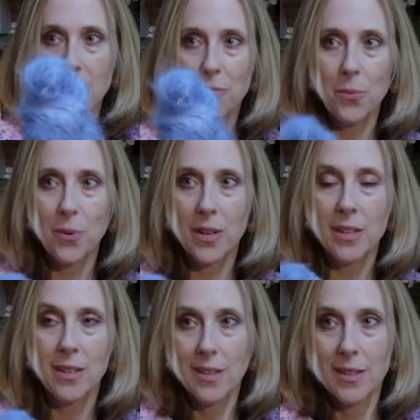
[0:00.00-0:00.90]
of
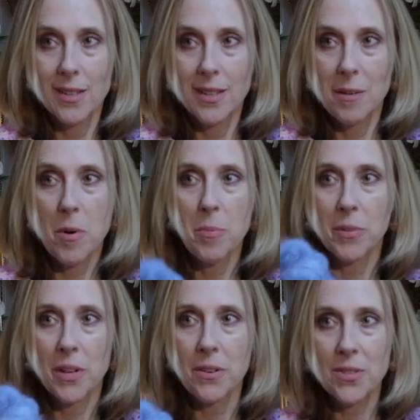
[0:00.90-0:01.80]
what
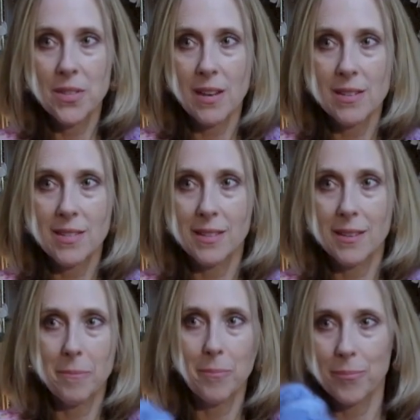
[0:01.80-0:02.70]
Boboleros has
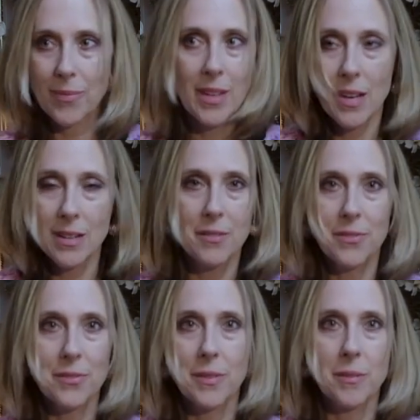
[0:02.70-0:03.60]
kind
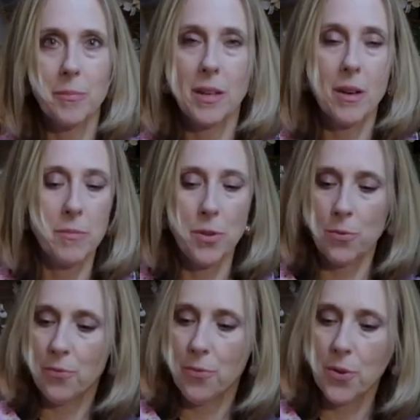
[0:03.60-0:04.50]
of become
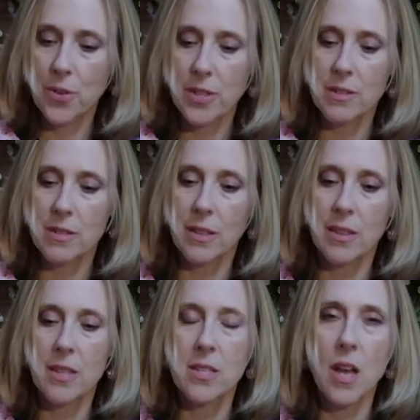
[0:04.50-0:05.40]
known for, is
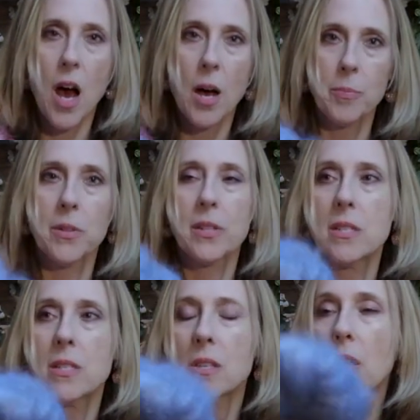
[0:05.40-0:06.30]
like this
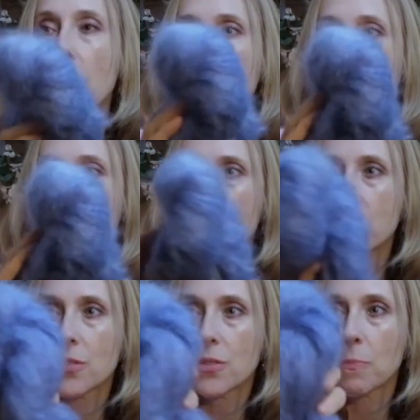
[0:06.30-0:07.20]
opulence of
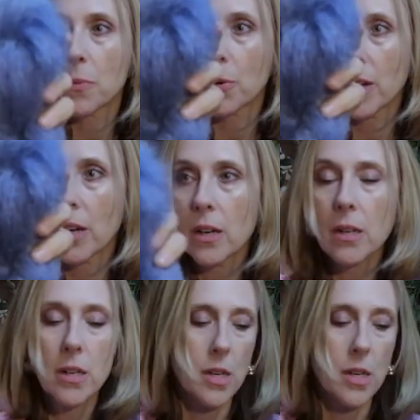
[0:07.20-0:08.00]
this mohair